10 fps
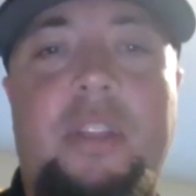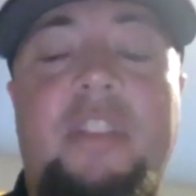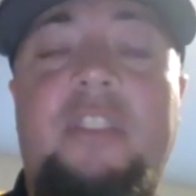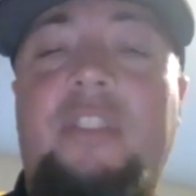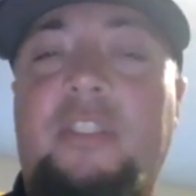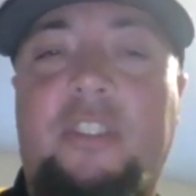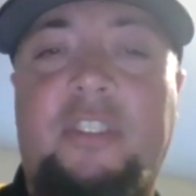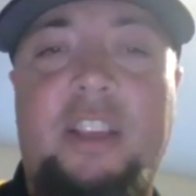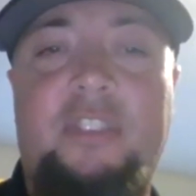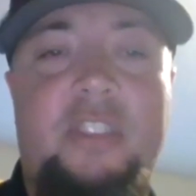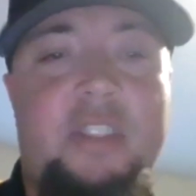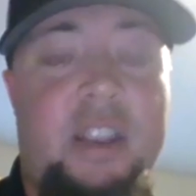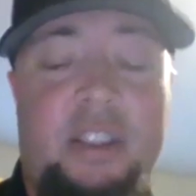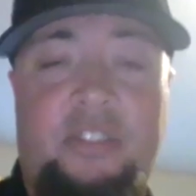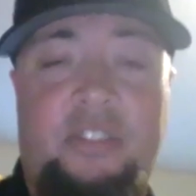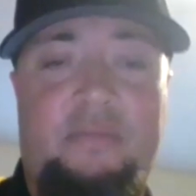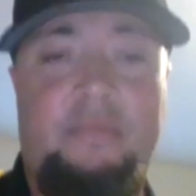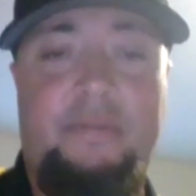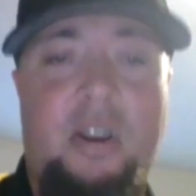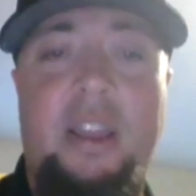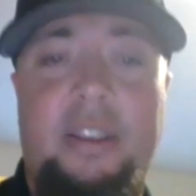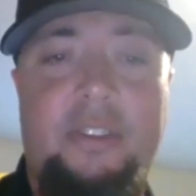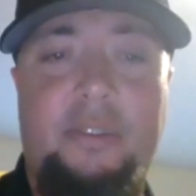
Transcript: Then they see success and then it's fine.